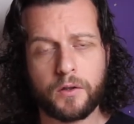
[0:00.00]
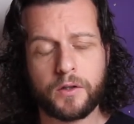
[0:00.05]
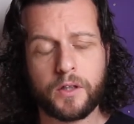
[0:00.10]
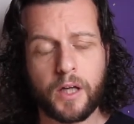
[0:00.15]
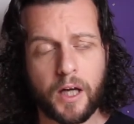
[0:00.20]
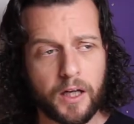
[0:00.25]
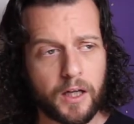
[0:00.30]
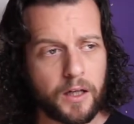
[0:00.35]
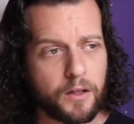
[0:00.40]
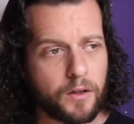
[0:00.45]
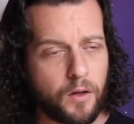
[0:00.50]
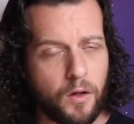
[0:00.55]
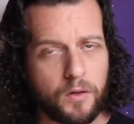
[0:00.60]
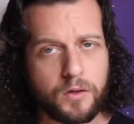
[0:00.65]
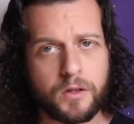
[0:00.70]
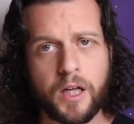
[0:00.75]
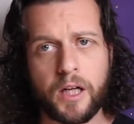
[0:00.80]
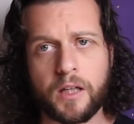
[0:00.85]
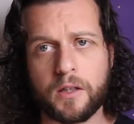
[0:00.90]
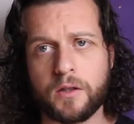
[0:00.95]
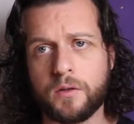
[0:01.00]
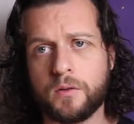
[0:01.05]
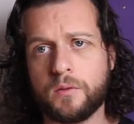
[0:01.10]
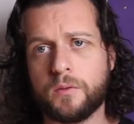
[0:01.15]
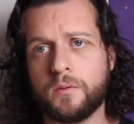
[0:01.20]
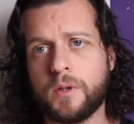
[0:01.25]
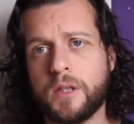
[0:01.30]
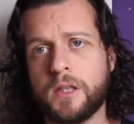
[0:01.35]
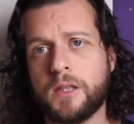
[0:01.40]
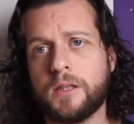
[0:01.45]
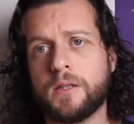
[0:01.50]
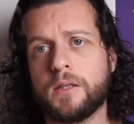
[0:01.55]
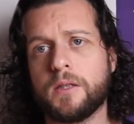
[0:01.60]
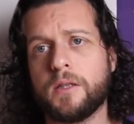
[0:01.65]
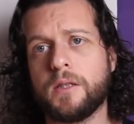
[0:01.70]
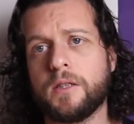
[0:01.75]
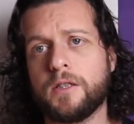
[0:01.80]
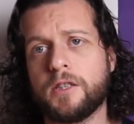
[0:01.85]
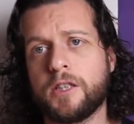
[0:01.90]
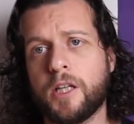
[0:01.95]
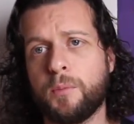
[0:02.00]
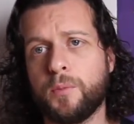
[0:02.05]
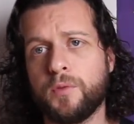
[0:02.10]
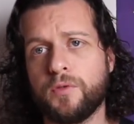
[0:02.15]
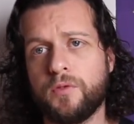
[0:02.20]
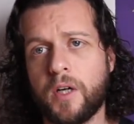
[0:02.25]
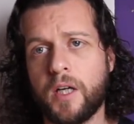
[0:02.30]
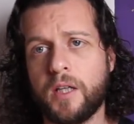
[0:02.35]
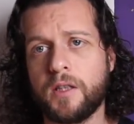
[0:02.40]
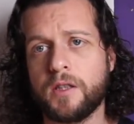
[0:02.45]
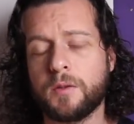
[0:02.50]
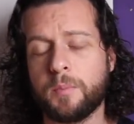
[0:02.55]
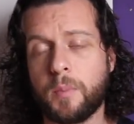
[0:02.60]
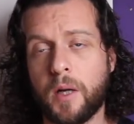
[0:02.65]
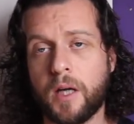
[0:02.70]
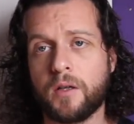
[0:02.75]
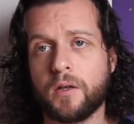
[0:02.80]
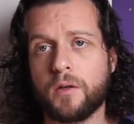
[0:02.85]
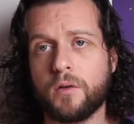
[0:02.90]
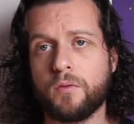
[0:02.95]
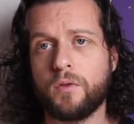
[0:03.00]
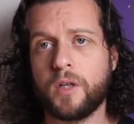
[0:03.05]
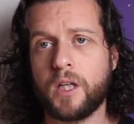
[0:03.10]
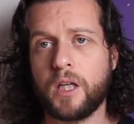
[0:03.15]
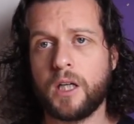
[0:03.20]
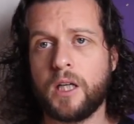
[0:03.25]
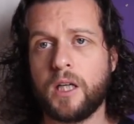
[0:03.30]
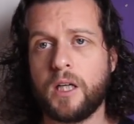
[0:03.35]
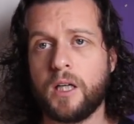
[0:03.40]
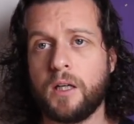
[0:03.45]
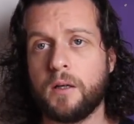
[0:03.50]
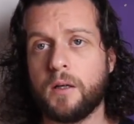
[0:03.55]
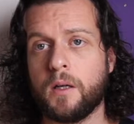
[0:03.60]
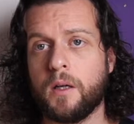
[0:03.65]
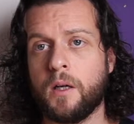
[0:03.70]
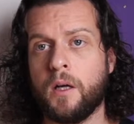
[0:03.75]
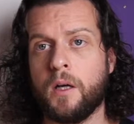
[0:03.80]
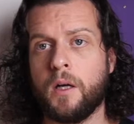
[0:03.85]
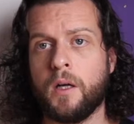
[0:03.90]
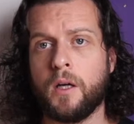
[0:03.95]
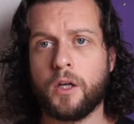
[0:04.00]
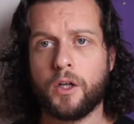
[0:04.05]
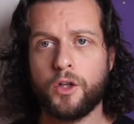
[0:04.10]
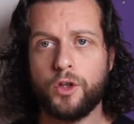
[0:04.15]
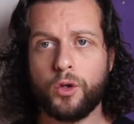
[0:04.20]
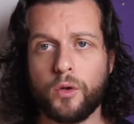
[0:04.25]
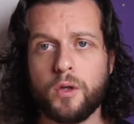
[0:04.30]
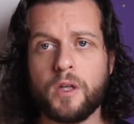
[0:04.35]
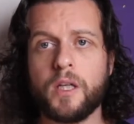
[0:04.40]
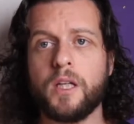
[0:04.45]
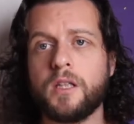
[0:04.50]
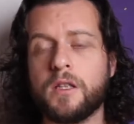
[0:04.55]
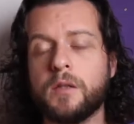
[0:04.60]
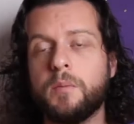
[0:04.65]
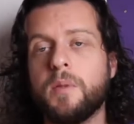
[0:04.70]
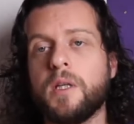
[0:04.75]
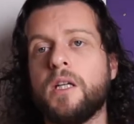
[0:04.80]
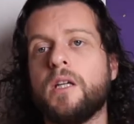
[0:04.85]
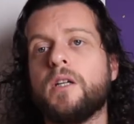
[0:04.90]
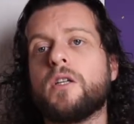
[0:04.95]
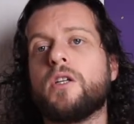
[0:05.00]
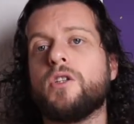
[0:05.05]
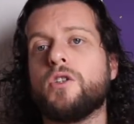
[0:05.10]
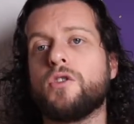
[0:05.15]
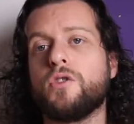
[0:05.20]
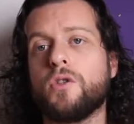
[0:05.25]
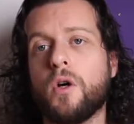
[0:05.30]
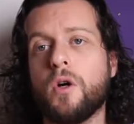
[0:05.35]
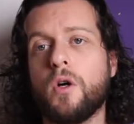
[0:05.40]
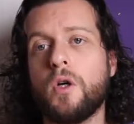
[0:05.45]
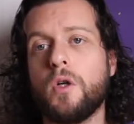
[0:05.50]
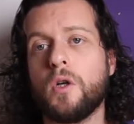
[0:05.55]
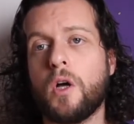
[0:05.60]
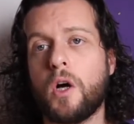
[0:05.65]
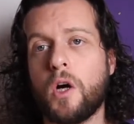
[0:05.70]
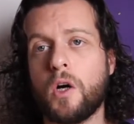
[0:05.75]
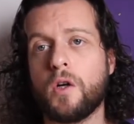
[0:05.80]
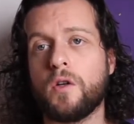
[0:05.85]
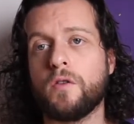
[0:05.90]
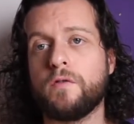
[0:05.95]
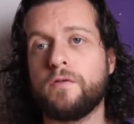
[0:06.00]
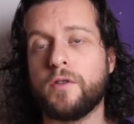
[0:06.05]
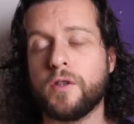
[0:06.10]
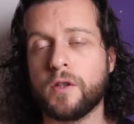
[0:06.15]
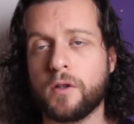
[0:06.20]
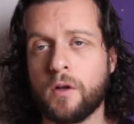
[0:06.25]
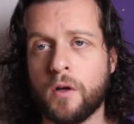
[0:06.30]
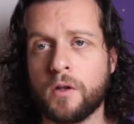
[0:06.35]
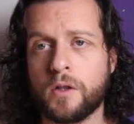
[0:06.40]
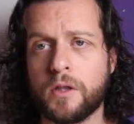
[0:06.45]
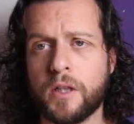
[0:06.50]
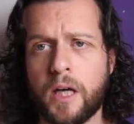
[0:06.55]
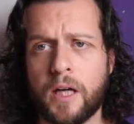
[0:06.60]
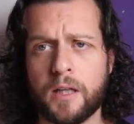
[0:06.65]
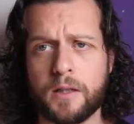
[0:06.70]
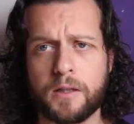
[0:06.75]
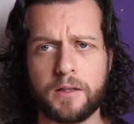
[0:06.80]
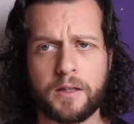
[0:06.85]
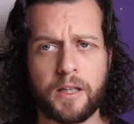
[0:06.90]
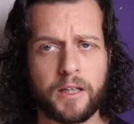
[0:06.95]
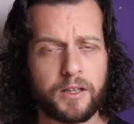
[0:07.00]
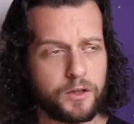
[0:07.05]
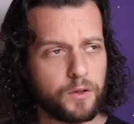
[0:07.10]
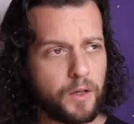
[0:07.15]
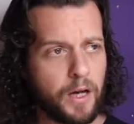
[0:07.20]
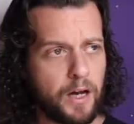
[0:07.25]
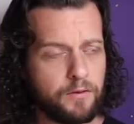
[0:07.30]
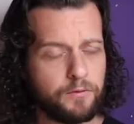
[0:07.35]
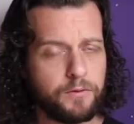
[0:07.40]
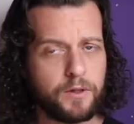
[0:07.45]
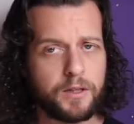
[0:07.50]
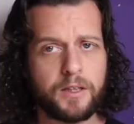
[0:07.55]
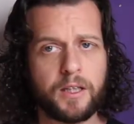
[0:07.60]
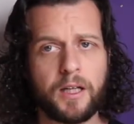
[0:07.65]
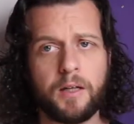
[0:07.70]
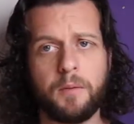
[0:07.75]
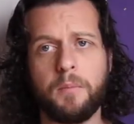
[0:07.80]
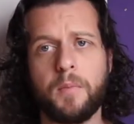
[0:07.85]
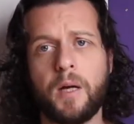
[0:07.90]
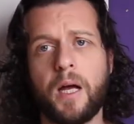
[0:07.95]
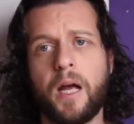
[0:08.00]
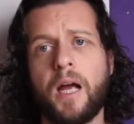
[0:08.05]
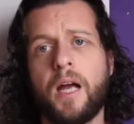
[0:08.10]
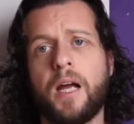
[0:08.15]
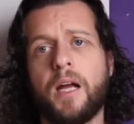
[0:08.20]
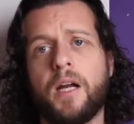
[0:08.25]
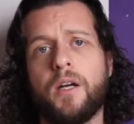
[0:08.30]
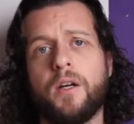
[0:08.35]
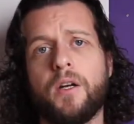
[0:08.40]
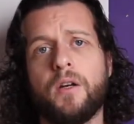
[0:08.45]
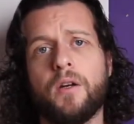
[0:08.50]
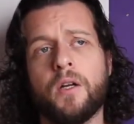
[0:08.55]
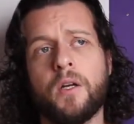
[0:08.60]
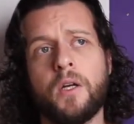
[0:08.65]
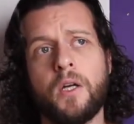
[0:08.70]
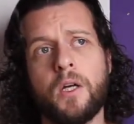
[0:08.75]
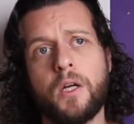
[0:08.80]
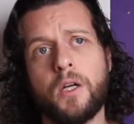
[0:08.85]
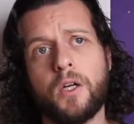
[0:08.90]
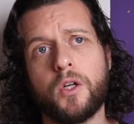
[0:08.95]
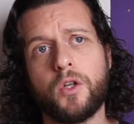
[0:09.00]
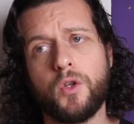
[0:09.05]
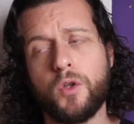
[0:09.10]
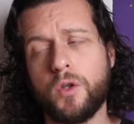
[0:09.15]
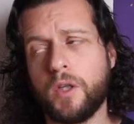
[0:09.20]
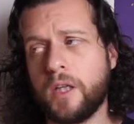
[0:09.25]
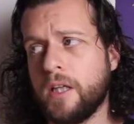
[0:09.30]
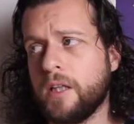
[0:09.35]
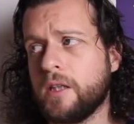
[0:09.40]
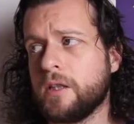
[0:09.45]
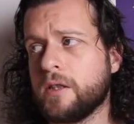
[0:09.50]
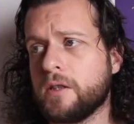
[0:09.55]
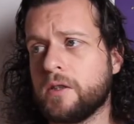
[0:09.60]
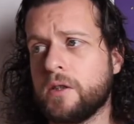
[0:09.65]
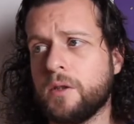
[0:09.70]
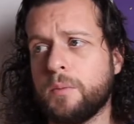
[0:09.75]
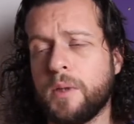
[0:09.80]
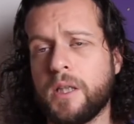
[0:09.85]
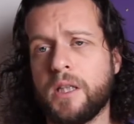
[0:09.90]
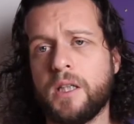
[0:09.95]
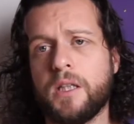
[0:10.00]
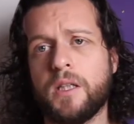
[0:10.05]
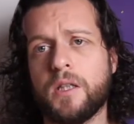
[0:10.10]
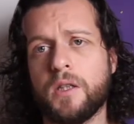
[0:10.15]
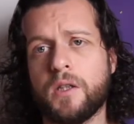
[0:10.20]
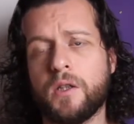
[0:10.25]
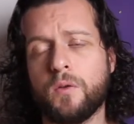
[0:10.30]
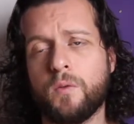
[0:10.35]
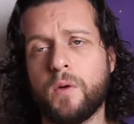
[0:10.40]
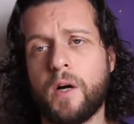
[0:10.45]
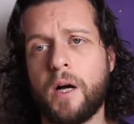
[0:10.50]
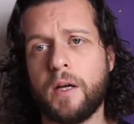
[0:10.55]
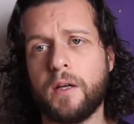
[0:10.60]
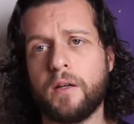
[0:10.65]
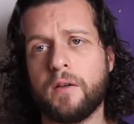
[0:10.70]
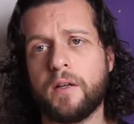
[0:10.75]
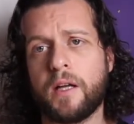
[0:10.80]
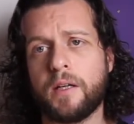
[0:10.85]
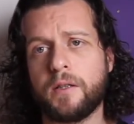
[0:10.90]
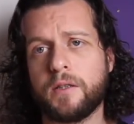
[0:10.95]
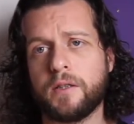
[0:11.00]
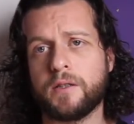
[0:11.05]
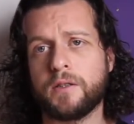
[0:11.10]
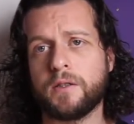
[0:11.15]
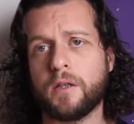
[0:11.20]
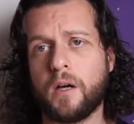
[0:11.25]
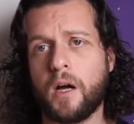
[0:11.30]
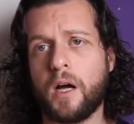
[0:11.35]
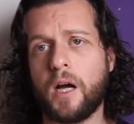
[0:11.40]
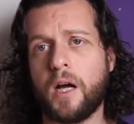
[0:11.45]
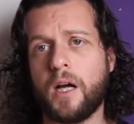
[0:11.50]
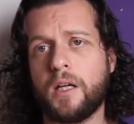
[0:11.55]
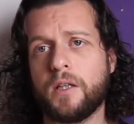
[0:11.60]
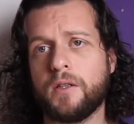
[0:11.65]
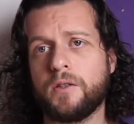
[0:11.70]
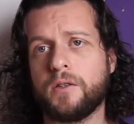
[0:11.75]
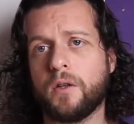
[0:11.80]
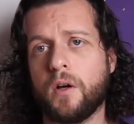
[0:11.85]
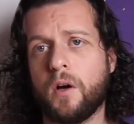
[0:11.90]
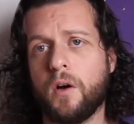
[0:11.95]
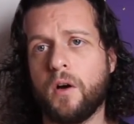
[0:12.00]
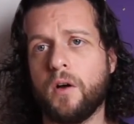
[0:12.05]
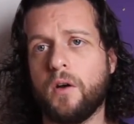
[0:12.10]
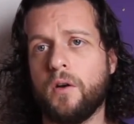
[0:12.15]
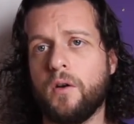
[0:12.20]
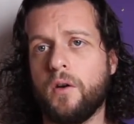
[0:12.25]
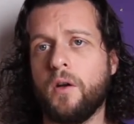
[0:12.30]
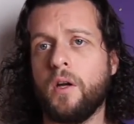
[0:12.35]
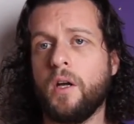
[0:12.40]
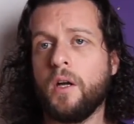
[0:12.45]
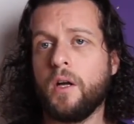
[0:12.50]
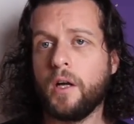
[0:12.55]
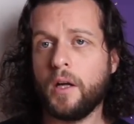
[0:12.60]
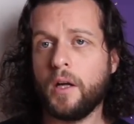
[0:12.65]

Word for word: staying in contact with some friends, but really you need to be in control of the contact that you have with them, and you need to be the one that decides on